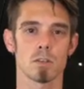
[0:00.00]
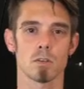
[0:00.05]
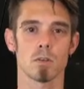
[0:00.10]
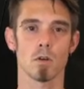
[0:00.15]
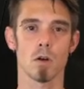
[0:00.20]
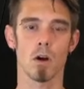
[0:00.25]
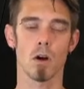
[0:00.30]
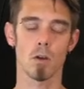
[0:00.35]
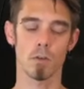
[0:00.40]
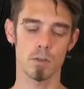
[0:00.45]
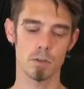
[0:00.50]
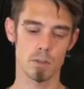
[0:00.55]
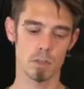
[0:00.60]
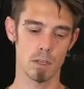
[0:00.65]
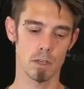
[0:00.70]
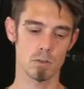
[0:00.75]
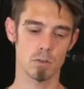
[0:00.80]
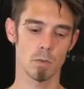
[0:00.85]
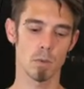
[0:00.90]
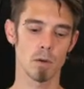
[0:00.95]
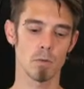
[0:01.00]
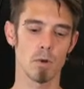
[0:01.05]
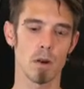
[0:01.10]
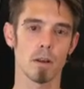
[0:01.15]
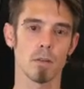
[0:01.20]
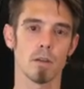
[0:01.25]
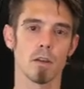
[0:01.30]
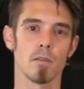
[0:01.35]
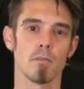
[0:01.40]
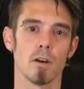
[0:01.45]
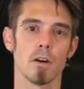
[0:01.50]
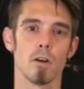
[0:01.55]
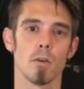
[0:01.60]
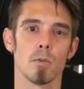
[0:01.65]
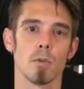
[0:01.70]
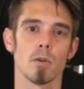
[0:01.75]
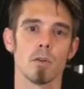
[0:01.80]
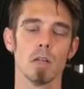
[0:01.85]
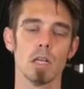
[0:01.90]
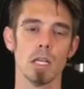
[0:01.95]
So all those links will be readily
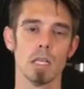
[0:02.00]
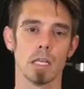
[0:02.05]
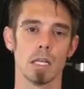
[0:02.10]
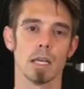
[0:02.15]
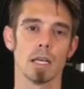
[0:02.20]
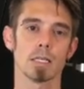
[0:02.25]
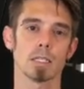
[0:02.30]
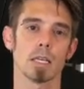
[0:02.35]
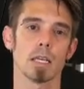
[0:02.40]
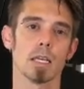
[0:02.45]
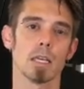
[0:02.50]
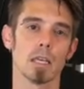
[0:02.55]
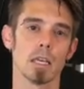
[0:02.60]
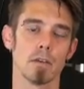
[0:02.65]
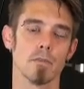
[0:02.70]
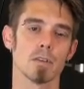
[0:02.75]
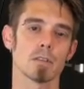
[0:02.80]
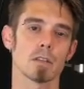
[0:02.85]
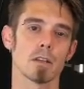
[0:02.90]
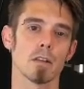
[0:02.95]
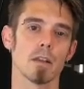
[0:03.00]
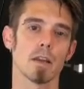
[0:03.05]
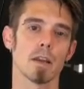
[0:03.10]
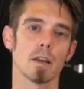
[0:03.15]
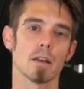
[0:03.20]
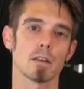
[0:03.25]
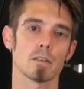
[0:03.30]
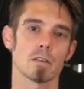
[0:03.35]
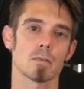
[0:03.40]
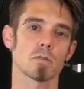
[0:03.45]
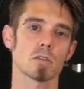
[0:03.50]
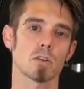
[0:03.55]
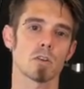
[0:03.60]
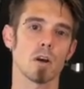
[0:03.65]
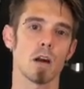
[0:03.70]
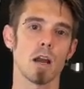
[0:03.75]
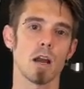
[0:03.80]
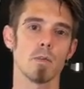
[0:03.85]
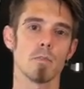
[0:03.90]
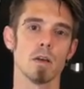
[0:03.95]
available. Like I said, give us a like and a
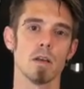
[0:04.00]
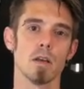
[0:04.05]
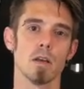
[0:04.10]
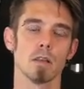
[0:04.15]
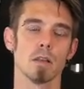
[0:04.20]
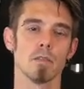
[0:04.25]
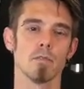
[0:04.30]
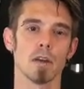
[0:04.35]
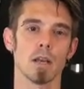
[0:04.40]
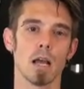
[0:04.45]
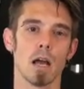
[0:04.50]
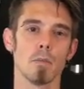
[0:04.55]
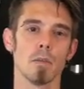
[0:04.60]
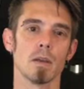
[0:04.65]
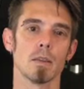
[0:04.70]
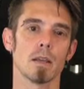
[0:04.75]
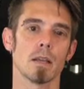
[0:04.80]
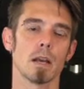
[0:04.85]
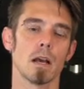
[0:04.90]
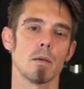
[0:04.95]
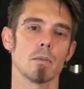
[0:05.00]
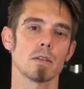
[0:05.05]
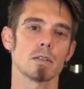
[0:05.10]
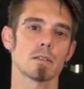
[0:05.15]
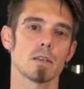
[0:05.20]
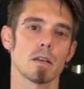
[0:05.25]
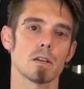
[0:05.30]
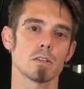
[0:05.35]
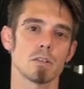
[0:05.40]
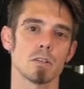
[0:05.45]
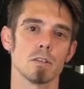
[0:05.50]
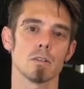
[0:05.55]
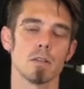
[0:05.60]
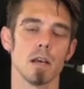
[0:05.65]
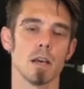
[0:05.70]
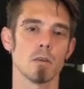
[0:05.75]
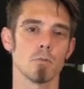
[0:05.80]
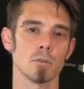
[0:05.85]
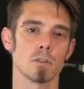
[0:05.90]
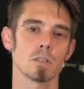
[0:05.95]
subscribe, leave a comment in the comment section,
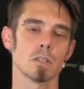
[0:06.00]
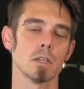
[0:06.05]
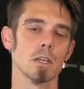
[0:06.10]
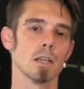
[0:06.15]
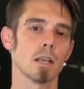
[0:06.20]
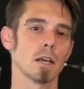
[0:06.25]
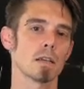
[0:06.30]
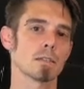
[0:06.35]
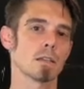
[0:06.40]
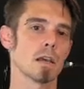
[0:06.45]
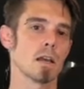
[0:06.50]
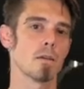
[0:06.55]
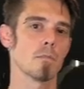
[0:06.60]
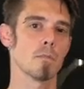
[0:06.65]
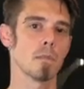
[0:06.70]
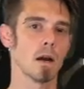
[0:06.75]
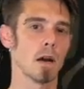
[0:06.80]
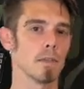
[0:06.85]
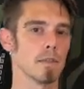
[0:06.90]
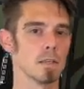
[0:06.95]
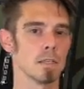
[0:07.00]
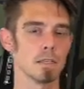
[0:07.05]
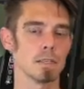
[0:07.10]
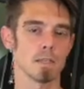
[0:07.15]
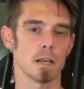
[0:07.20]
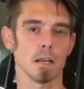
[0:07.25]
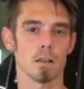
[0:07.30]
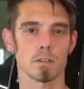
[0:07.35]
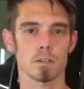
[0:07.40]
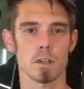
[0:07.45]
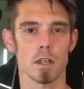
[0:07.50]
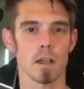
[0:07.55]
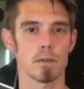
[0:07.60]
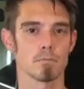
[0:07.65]
and we'll see you next time on the Detailer's Lab.